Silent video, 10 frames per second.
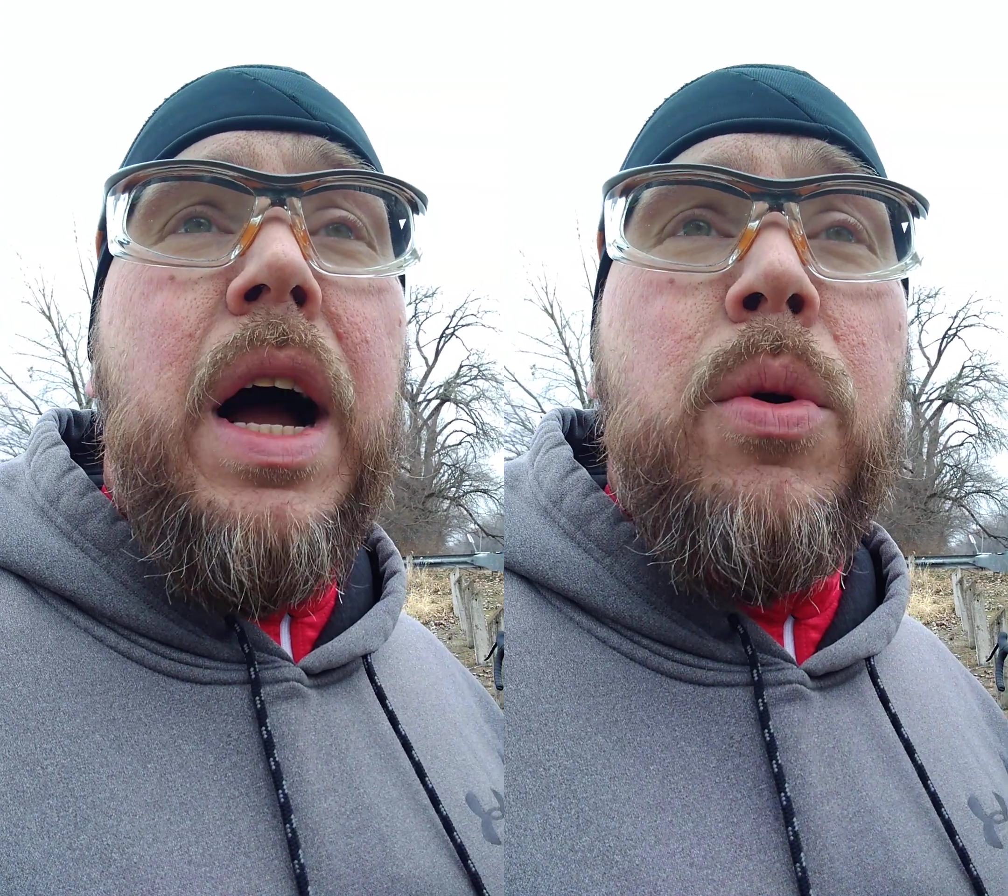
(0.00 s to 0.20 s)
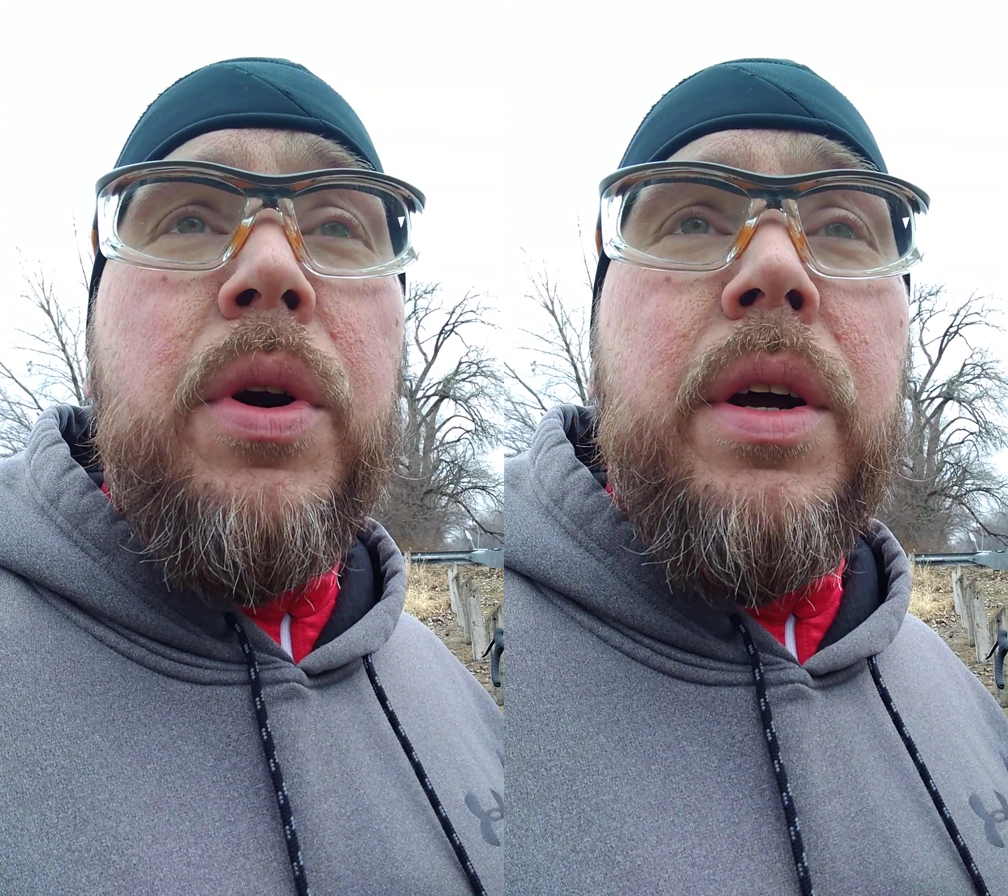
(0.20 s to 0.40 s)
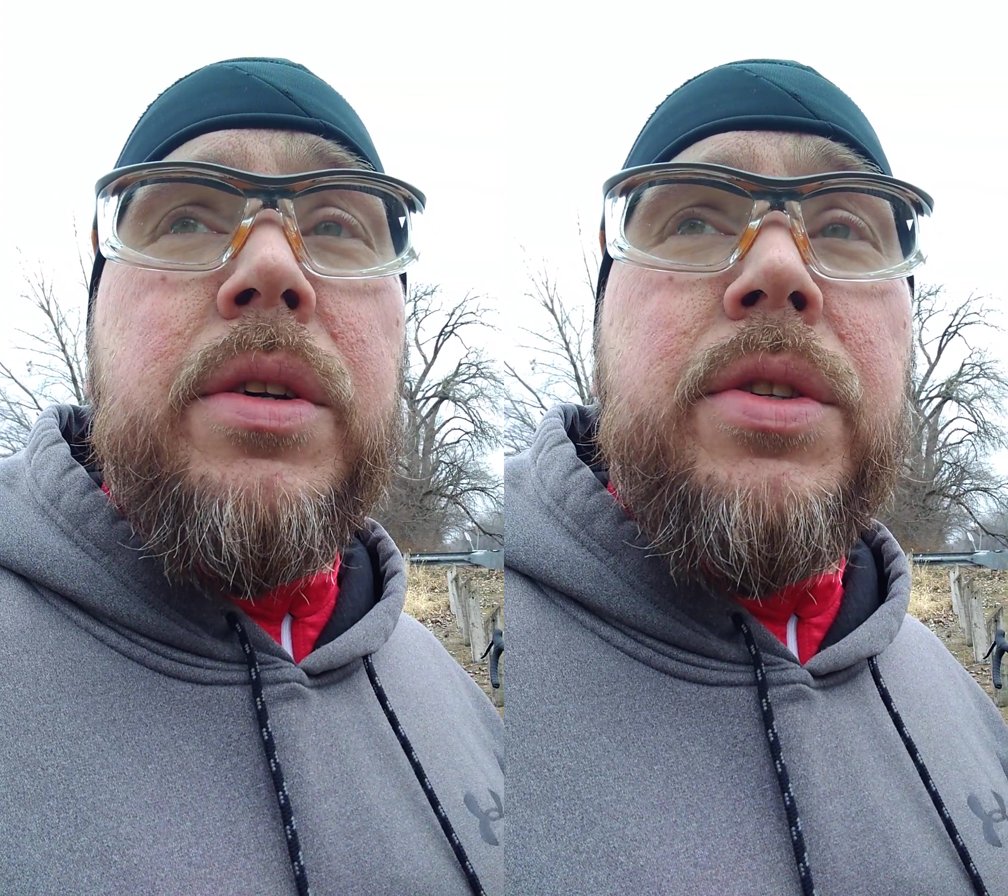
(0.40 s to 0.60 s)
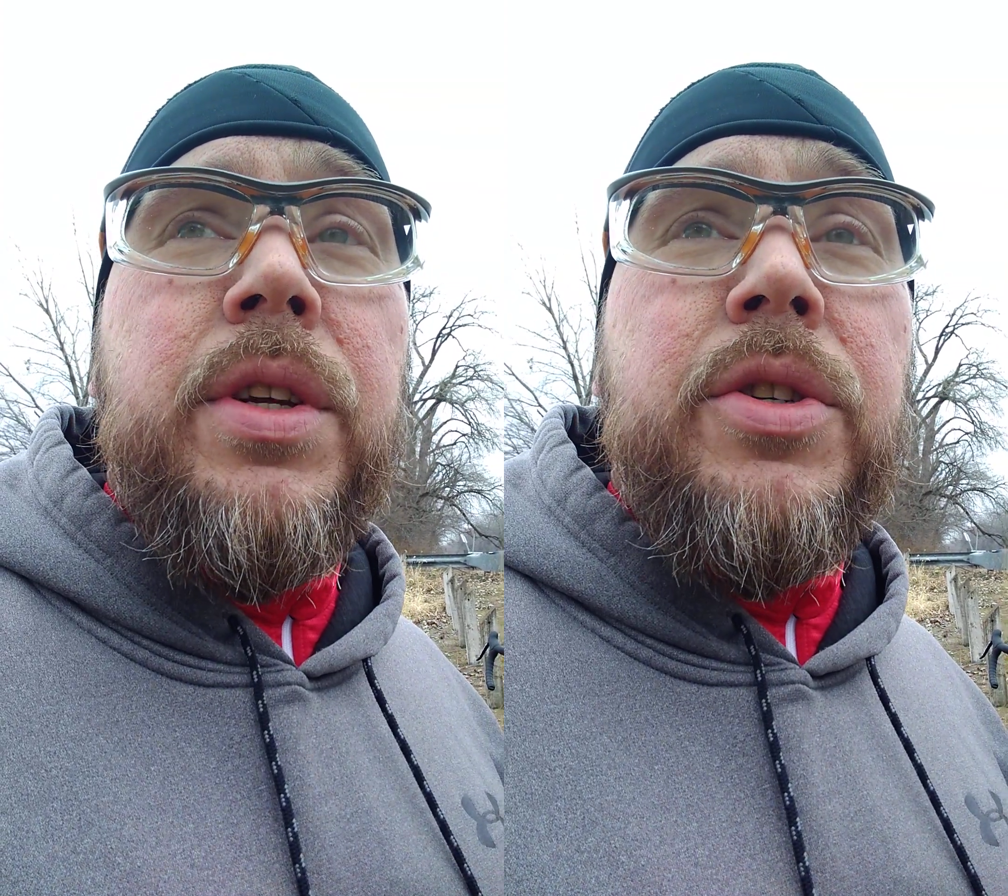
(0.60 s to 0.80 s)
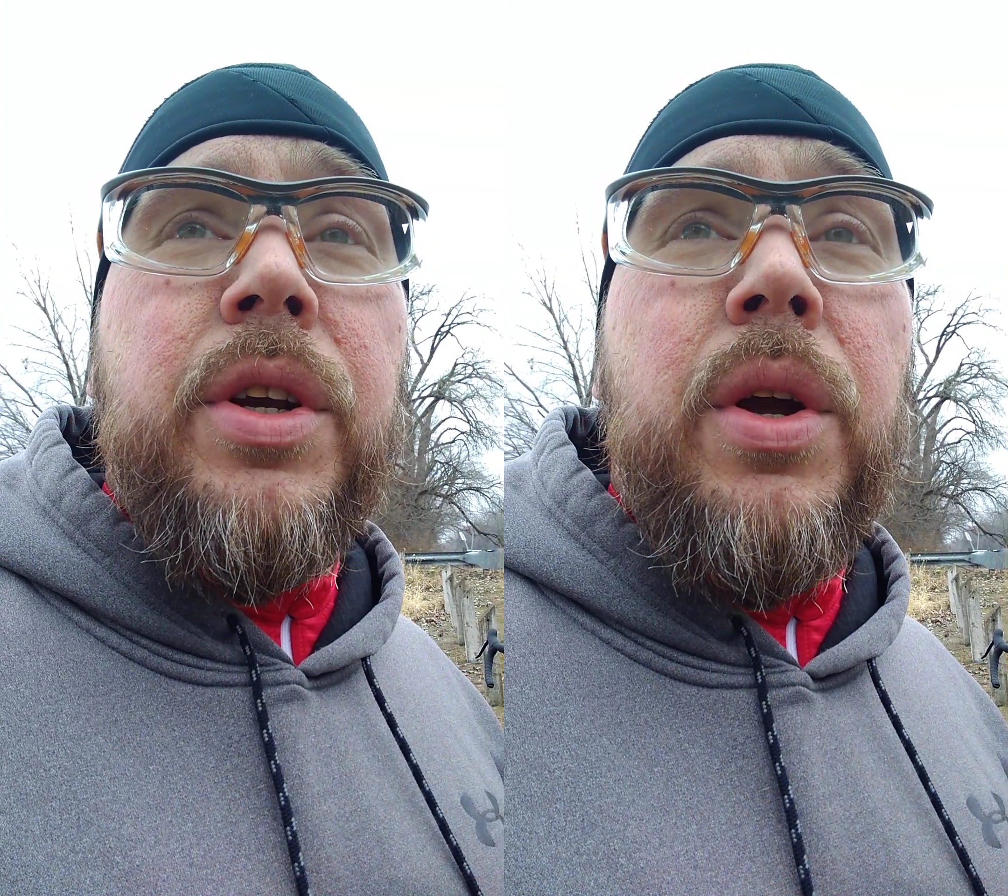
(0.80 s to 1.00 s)
aqueducts
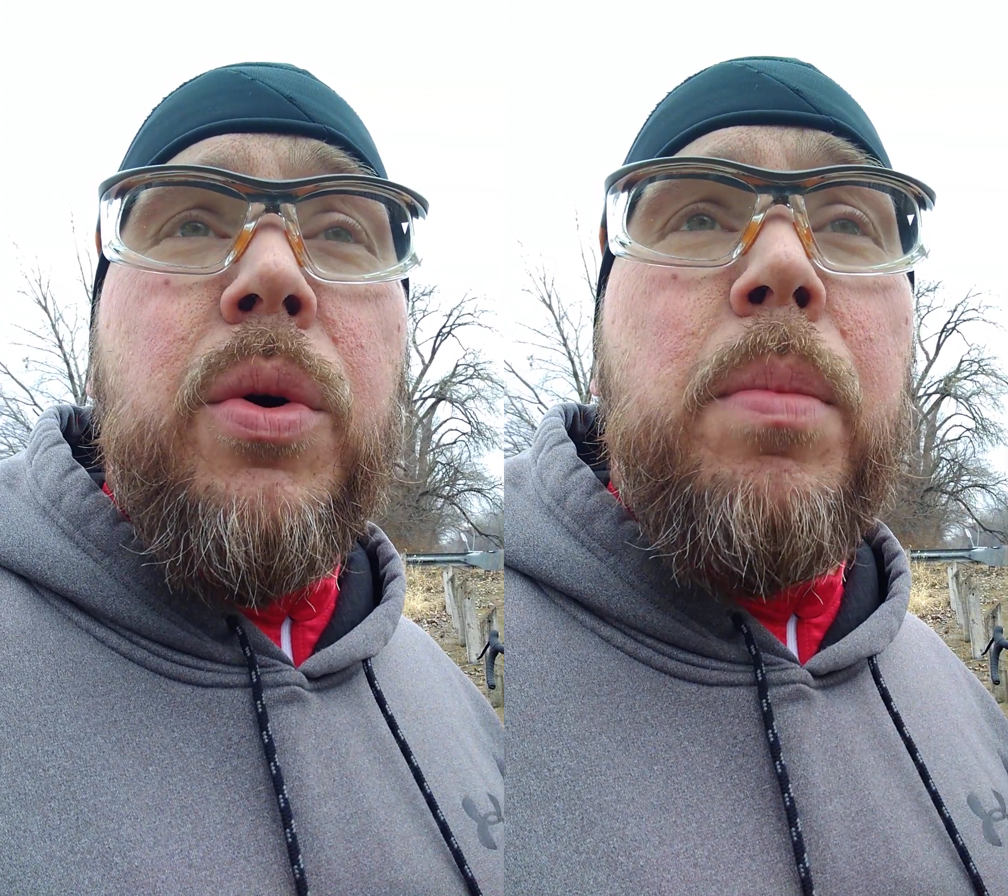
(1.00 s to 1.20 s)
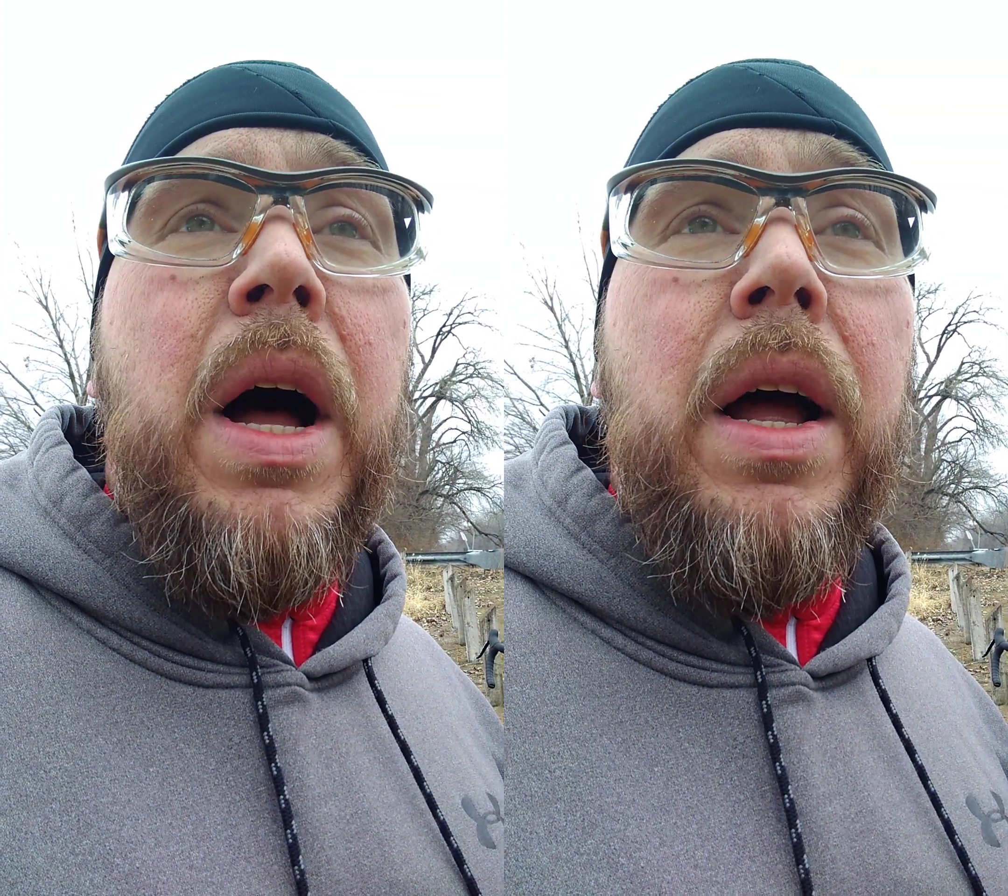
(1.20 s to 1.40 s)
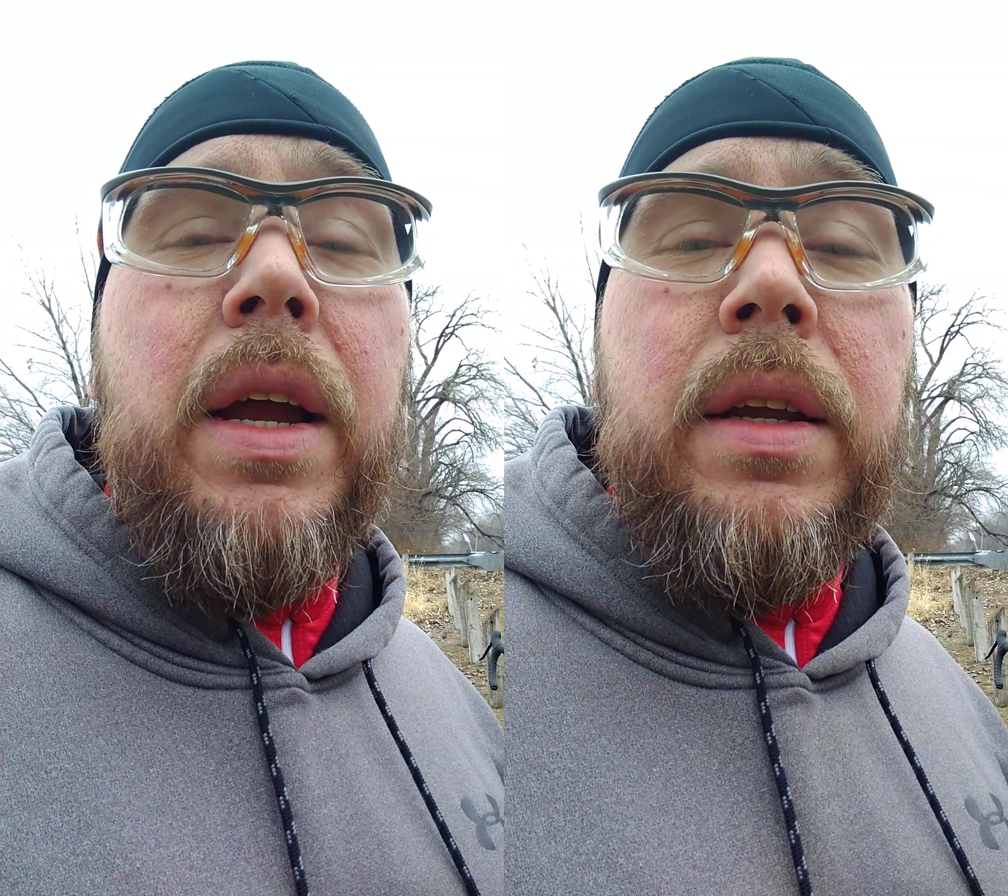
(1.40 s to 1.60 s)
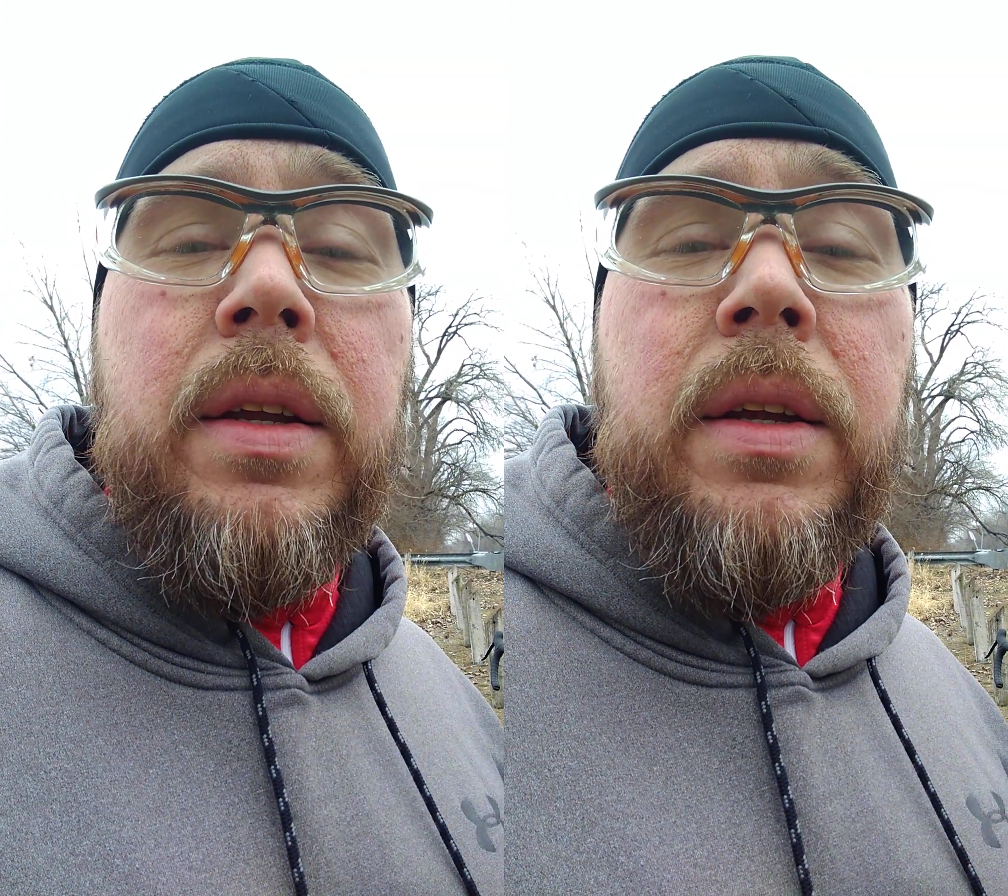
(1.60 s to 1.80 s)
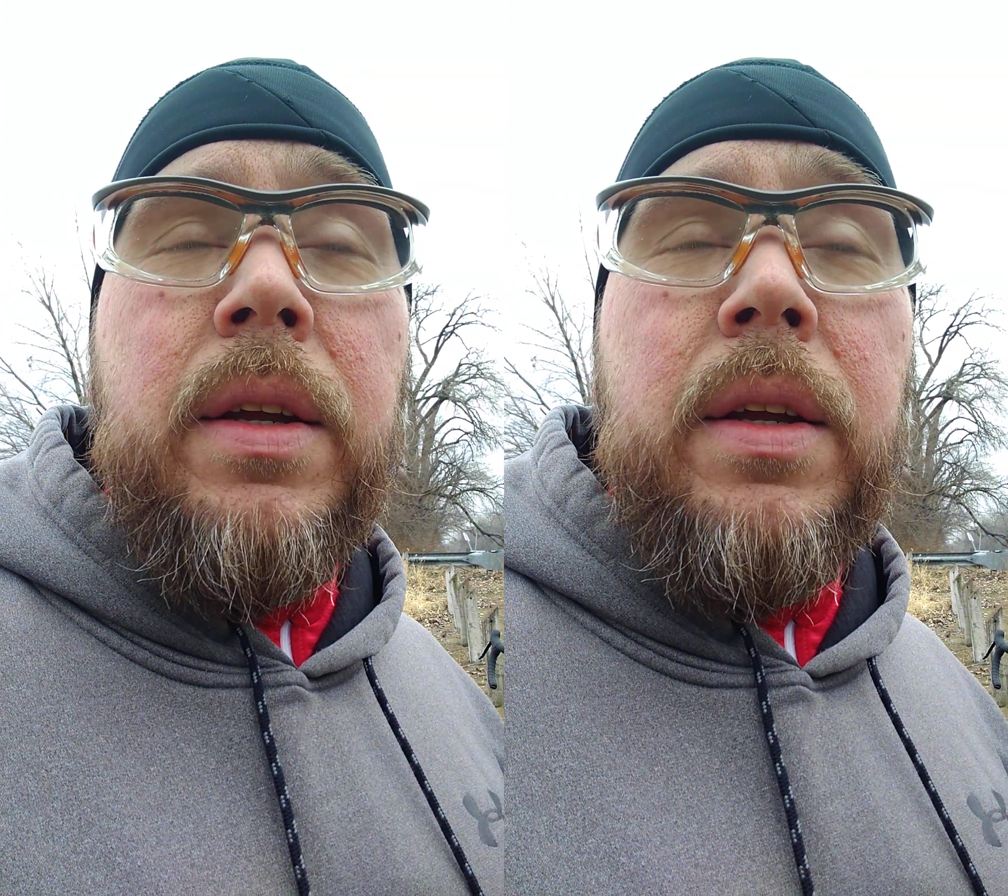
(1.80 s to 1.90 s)
that you go by